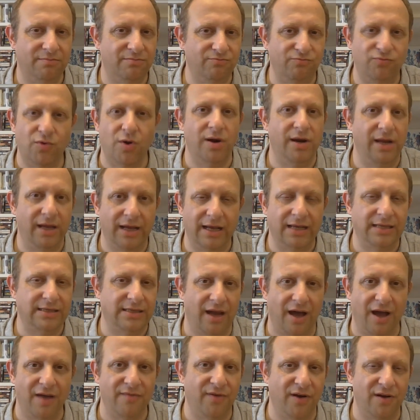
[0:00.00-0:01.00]
ruining his
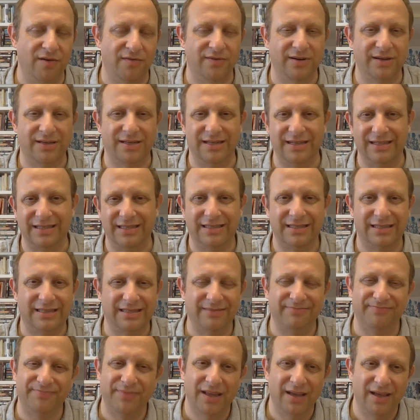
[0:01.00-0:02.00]
life over it. And it's
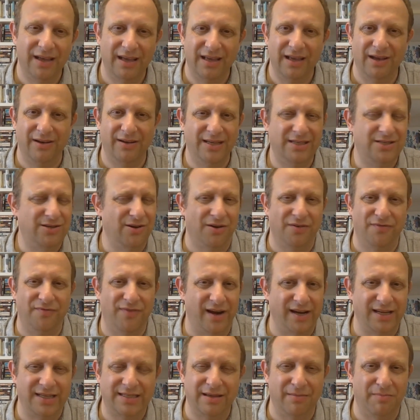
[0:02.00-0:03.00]
he's not a
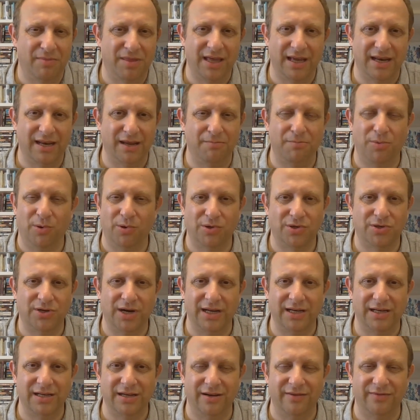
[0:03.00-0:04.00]
very sympathetic
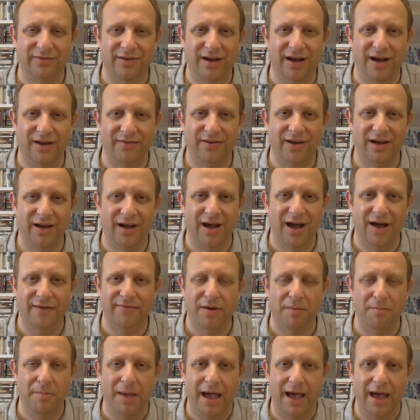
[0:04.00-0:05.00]
portrait of
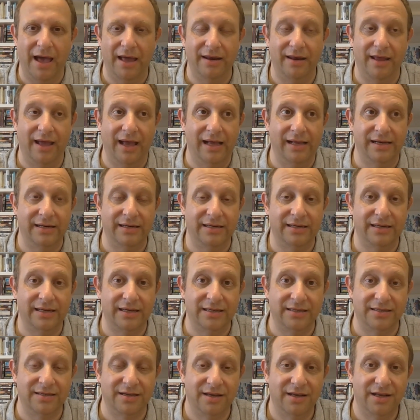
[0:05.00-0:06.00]
a man, and
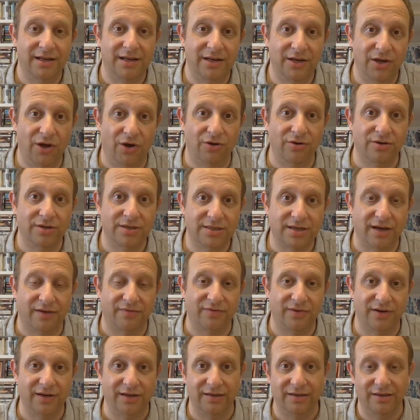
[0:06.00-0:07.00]
his
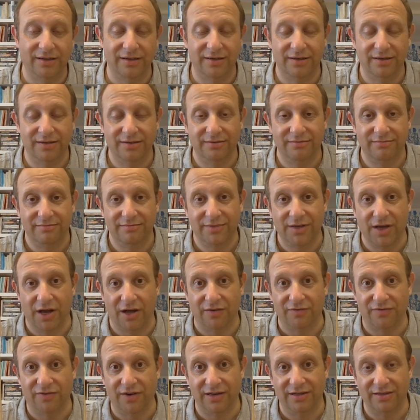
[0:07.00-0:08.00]
long-suffering
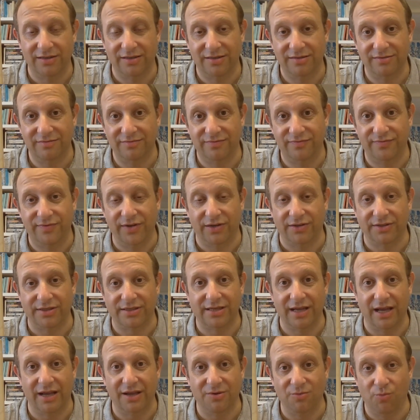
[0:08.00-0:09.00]
girlfriend,
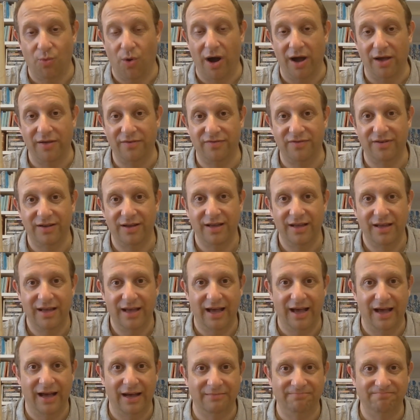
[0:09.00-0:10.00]
fiance, wife
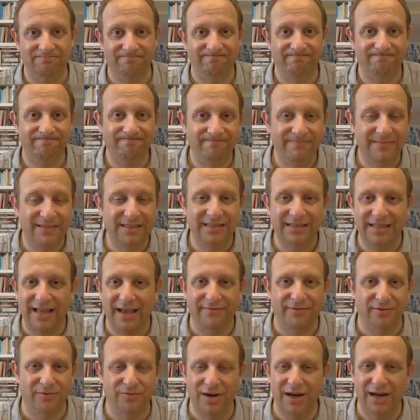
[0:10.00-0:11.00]

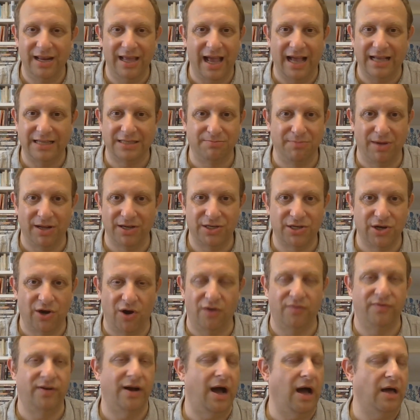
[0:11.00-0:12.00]
never really has much to
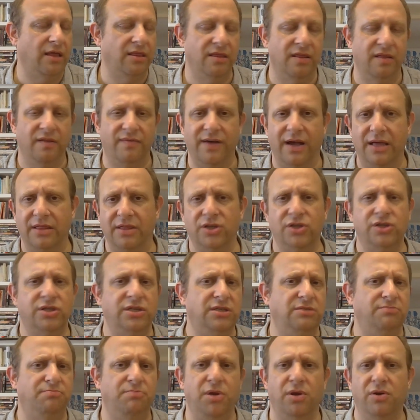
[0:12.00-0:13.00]
offer other than the fact that
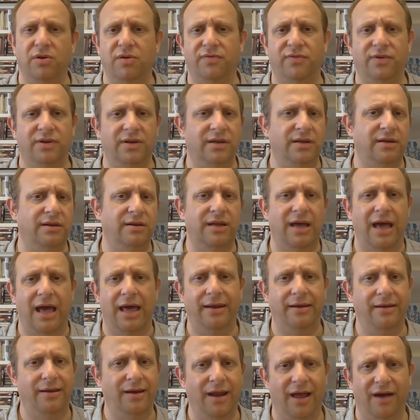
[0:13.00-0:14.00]
she's beautiful
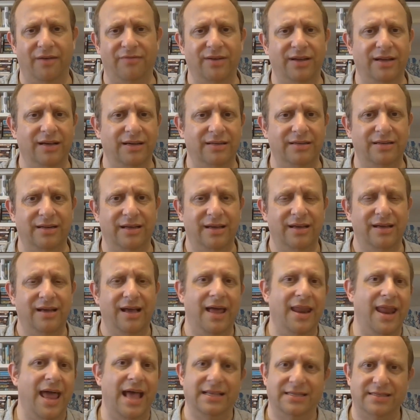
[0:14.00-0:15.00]
and loving,
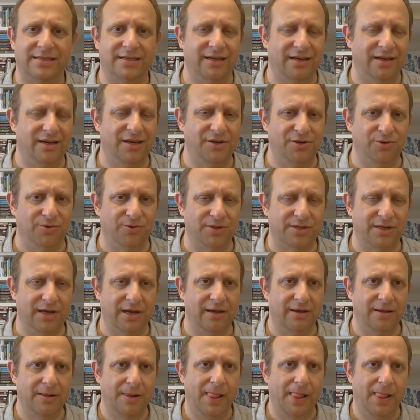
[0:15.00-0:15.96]
and Esther adores her.